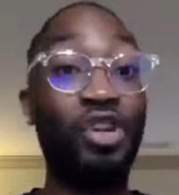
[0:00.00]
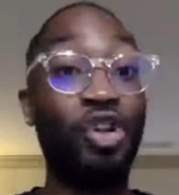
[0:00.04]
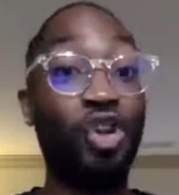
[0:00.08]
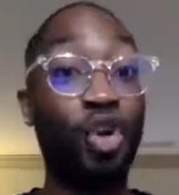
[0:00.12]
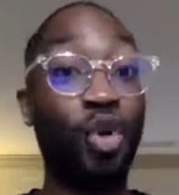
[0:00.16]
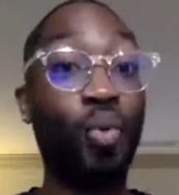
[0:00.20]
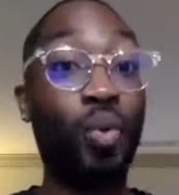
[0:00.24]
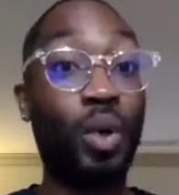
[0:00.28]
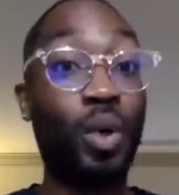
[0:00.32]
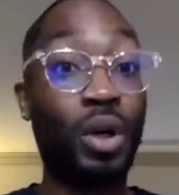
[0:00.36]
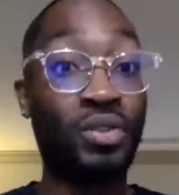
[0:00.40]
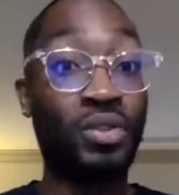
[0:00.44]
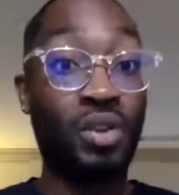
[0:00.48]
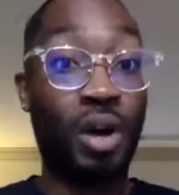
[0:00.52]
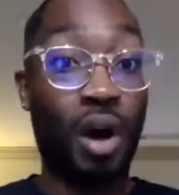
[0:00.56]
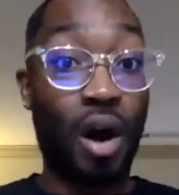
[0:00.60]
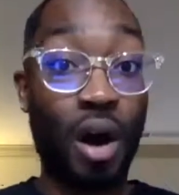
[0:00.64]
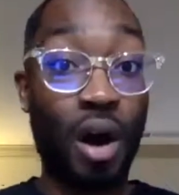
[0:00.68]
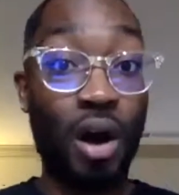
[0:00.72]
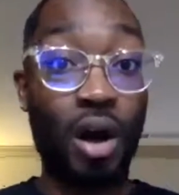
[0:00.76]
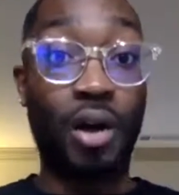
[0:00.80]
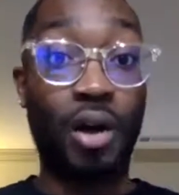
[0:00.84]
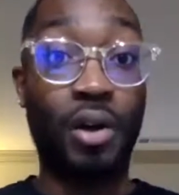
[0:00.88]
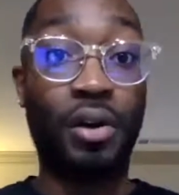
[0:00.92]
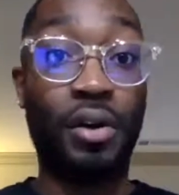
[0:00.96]
they do
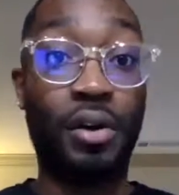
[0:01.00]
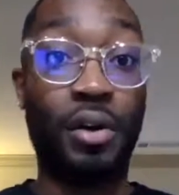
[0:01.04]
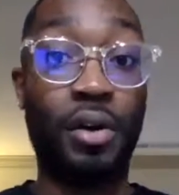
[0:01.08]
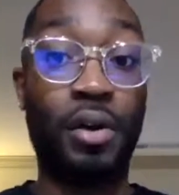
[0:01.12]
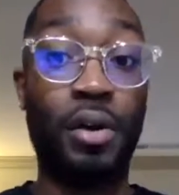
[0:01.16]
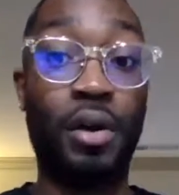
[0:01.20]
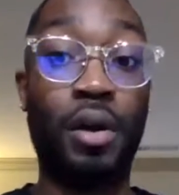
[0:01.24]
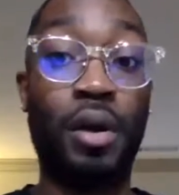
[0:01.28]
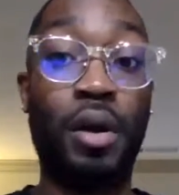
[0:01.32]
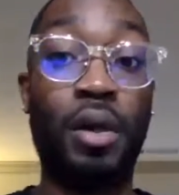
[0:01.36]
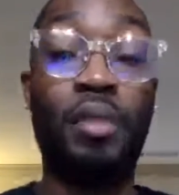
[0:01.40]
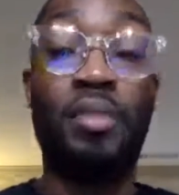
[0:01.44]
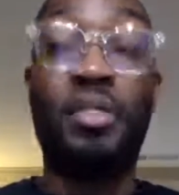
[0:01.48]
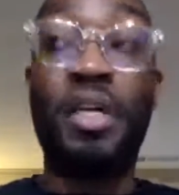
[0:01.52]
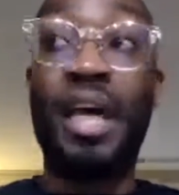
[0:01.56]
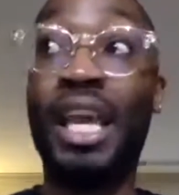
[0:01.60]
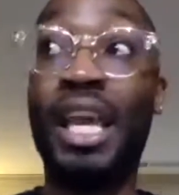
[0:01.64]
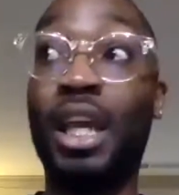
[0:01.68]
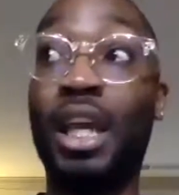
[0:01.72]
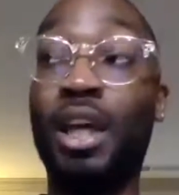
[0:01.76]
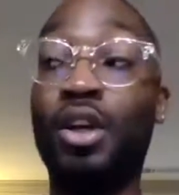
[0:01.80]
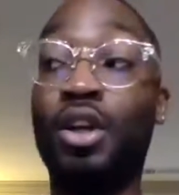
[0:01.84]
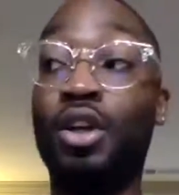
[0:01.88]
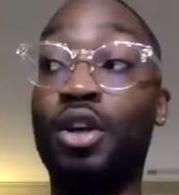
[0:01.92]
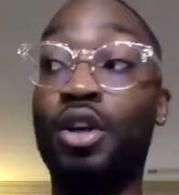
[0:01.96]
what's hard.
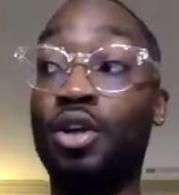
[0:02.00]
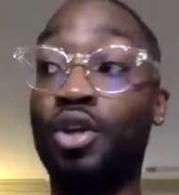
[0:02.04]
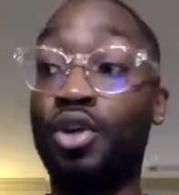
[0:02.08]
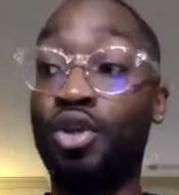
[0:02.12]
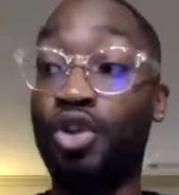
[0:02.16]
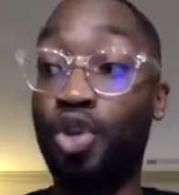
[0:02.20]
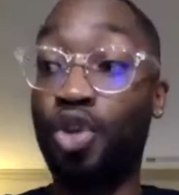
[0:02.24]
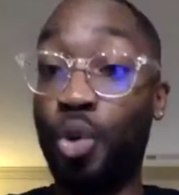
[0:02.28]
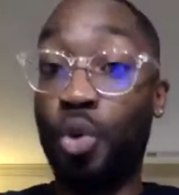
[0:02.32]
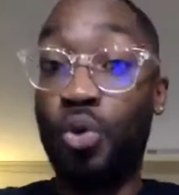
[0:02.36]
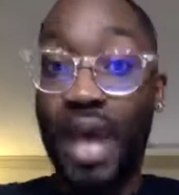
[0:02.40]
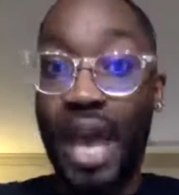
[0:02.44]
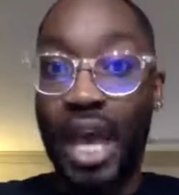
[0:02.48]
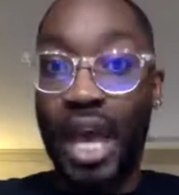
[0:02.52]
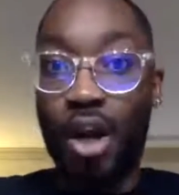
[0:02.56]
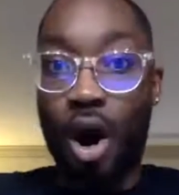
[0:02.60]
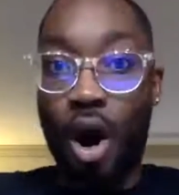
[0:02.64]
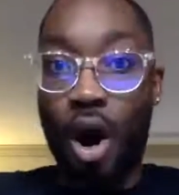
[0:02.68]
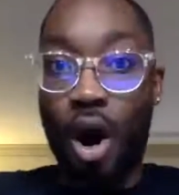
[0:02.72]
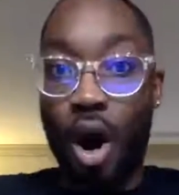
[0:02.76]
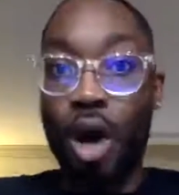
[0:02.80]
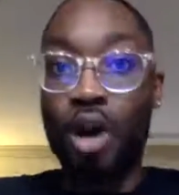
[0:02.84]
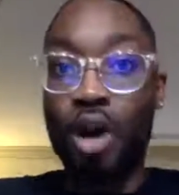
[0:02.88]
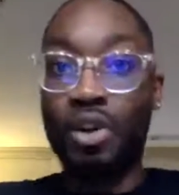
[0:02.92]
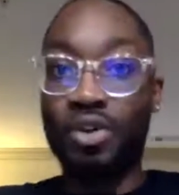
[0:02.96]
They do
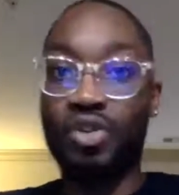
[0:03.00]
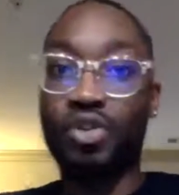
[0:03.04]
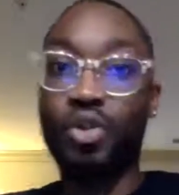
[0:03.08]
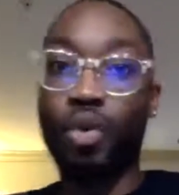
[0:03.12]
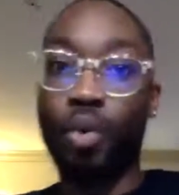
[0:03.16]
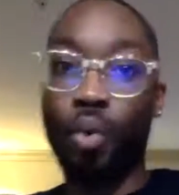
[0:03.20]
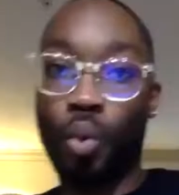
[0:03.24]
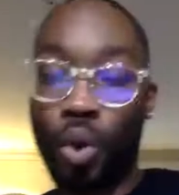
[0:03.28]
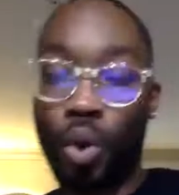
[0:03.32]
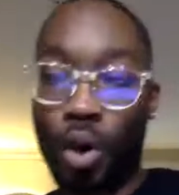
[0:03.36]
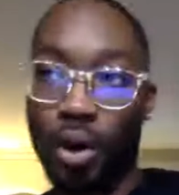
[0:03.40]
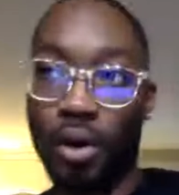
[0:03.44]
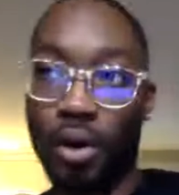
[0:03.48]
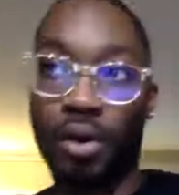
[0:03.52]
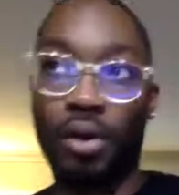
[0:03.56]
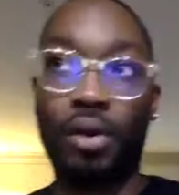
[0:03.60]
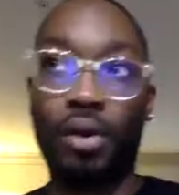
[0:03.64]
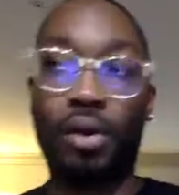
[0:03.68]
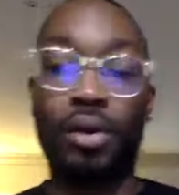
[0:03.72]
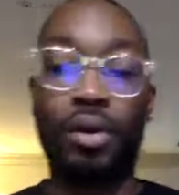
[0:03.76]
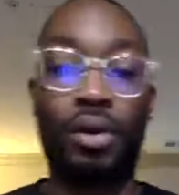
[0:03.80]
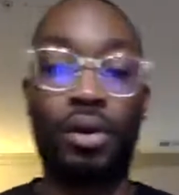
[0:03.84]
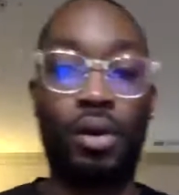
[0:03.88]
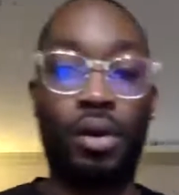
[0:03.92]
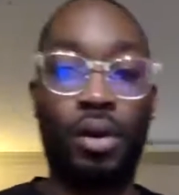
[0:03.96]
that heart
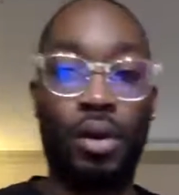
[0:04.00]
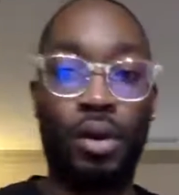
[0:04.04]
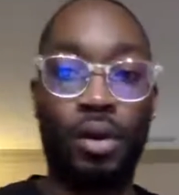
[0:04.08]
work.